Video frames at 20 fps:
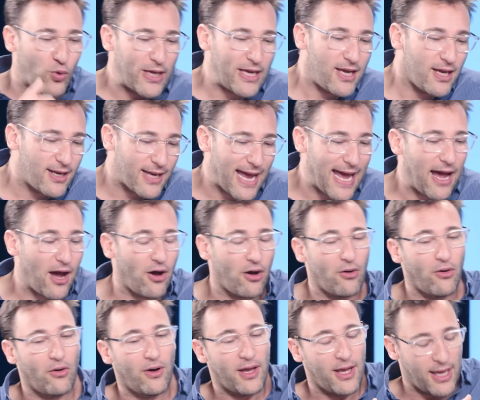we
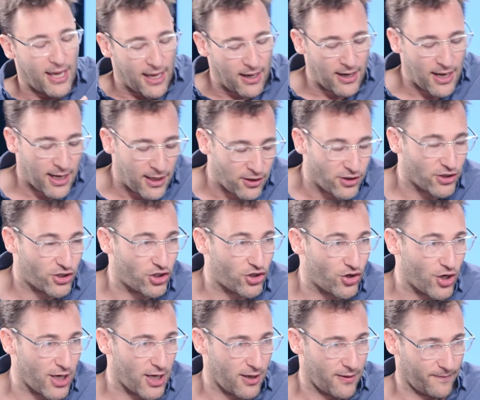now, in
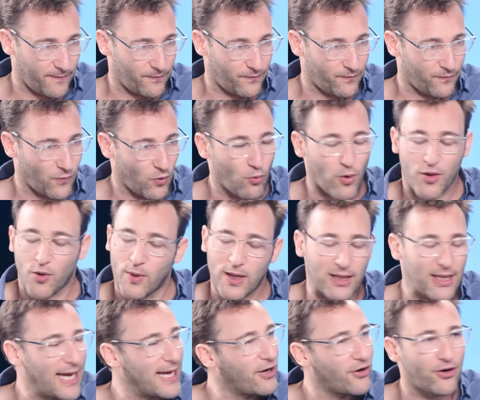industry, whether we
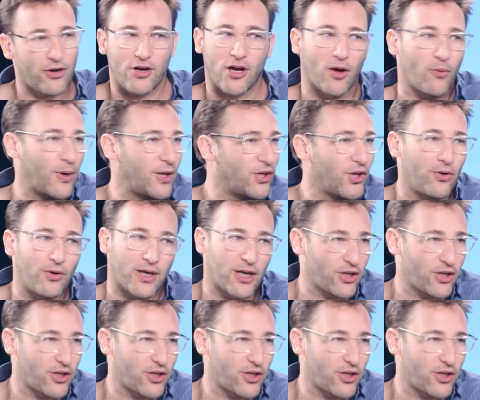like it or not, we don't